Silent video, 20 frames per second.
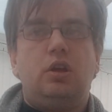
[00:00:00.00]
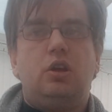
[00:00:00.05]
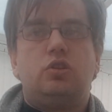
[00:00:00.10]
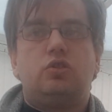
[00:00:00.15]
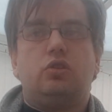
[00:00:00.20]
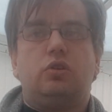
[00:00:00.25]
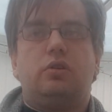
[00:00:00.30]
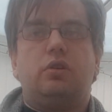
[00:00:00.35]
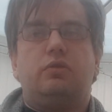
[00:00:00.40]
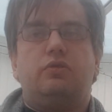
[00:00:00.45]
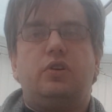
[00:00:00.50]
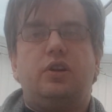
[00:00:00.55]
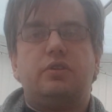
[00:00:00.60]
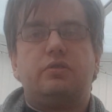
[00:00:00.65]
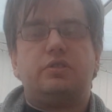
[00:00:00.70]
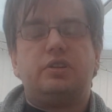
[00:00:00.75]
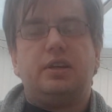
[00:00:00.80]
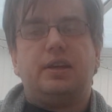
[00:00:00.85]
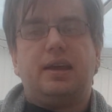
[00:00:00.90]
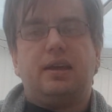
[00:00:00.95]
So
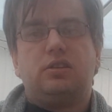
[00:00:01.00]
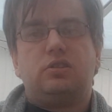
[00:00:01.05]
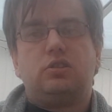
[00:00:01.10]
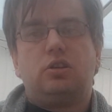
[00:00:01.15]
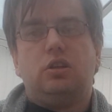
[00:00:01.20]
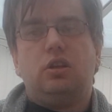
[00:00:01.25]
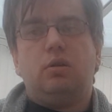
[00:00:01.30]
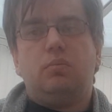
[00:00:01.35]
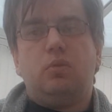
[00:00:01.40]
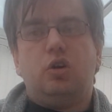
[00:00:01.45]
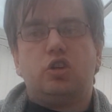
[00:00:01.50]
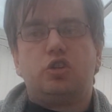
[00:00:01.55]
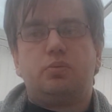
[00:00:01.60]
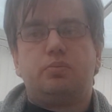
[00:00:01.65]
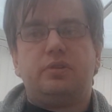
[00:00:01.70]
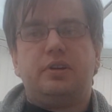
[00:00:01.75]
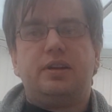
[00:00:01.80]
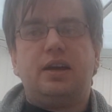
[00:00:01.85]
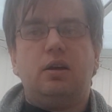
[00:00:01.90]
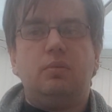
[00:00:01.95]
Confederacy gets a lot more
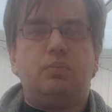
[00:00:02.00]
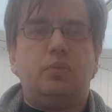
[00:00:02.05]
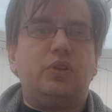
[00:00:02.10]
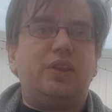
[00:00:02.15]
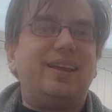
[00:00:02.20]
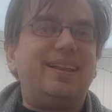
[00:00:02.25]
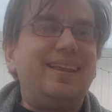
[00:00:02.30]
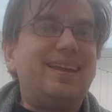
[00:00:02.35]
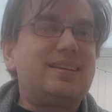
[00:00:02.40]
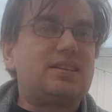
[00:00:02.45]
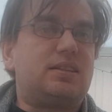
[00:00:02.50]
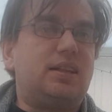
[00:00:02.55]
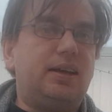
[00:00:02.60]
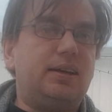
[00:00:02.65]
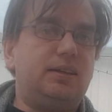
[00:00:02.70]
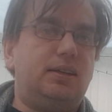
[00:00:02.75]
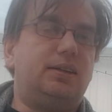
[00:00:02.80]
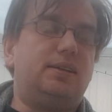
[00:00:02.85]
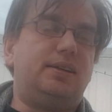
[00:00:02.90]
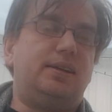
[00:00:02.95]
spread out, but they're less
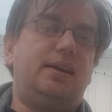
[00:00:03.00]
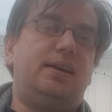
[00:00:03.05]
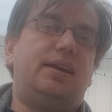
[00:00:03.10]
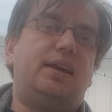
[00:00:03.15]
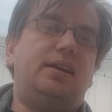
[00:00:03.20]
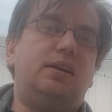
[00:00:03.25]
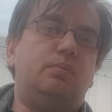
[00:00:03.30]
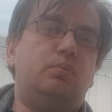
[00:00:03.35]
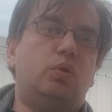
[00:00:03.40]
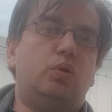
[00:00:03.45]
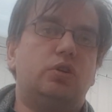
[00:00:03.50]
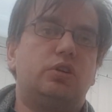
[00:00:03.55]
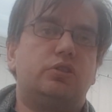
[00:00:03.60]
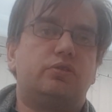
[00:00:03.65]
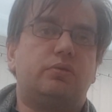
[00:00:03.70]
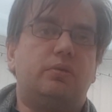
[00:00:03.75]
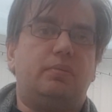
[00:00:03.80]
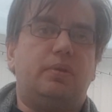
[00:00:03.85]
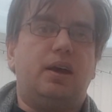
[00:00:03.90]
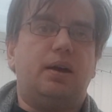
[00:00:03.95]
likely to gain any bonus
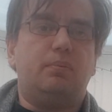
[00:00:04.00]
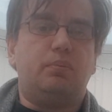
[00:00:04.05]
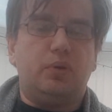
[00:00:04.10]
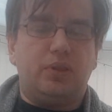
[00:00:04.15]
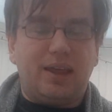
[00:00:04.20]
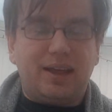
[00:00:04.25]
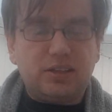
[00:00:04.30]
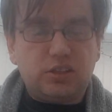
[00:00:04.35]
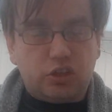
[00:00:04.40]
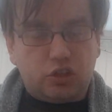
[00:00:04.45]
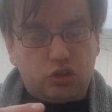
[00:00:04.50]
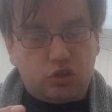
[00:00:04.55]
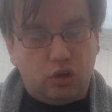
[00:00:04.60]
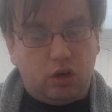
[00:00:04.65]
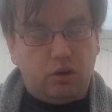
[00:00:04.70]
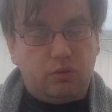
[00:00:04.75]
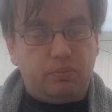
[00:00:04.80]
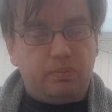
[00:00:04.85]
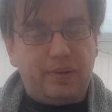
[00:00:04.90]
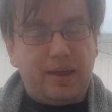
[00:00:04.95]
from that. But that's the
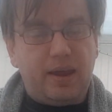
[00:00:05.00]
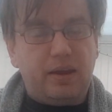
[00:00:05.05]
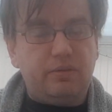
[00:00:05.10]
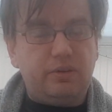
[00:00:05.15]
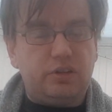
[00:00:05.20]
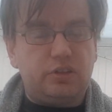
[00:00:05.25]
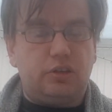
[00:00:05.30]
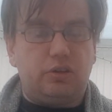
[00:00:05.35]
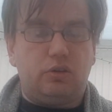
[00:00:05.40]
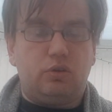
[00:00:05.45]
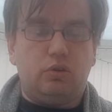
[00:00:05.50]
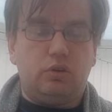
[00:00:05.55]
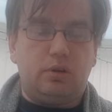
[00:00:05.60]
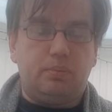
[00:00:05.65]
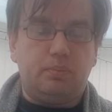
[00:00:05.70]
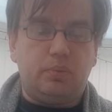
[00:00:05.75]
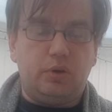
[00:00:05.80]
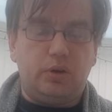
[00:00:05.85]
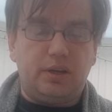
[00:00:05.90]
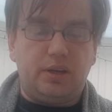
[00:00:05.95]
sort of areas that they're going
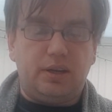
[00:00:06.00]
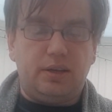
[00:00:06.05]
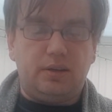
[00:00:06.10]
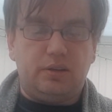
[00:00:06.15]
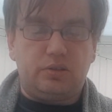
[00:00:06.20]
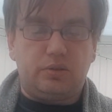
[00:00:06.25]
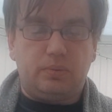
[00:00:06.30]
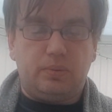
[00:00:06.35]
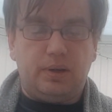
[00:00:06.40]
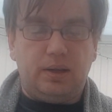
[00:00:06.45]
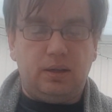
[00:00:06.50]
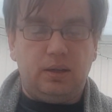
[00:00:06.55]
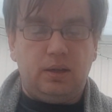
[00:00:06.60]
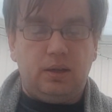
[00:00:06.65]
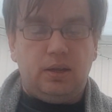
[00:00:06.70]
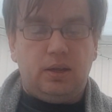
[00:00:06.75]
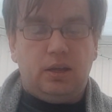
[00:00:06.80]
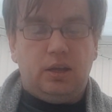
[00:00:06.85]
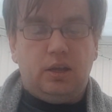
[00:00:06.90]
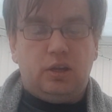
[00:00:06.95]
to put it in as well.
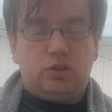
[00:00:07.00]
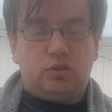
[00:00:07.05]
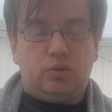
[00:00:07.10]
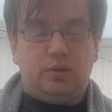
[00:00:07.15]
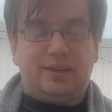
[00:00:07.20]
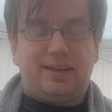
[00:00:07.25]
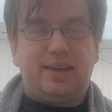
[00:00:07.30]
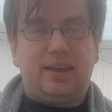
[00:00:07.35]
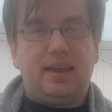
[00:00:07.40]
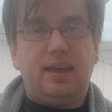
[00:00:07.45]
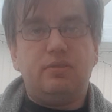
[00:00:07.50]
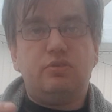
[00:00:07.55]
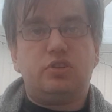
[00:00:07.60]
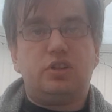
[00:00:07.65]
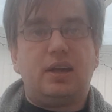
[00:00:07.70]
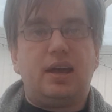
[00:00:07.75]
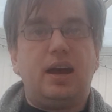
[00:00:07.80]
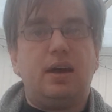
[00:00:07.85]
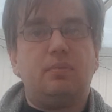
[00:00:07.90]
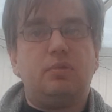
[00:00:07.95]
So it gives
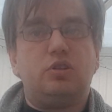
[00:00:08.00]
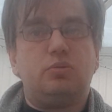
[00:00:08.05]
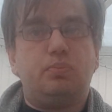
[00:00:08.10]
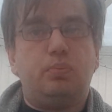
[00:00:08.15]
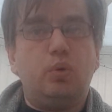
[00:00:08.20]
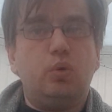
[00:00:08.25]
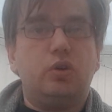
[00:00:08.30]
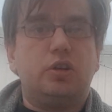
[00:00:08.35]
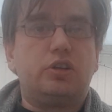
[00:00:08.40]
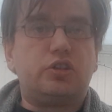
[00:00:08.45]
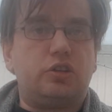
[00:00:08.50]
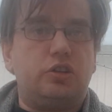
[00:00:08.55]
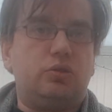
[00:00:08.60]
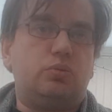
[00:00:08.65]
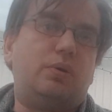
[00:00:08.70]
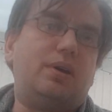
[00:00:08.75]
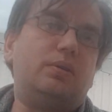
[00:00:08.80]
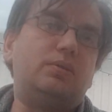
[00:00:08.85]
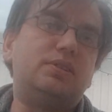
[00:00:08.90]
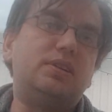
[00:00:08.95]
your armies bonuses
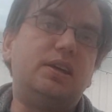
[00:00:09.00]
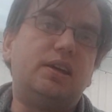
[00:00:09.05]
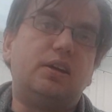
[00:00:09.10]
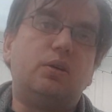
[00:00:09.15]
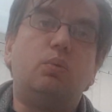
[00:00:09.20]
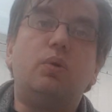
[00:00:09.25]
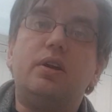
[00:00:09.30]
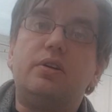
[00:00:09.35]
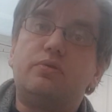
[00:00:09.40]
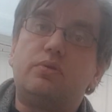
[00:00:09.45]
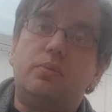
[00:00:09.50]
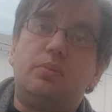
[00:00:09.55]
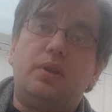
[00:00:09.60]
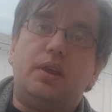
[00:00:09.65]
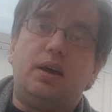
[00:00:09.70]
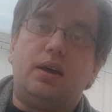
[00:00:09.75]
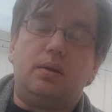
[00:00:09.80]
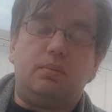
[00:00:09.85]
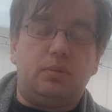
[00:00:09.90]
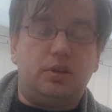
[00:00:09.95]
without taking away from
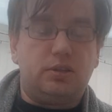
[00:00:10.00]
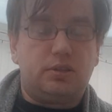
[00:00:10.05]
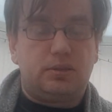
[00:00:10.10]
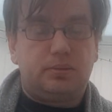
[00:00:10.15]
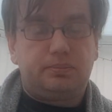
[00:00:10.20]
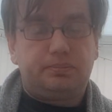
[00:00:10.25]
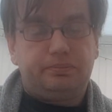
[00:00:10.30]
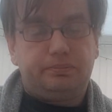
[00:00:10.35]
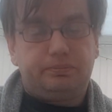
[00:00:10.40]
the armies.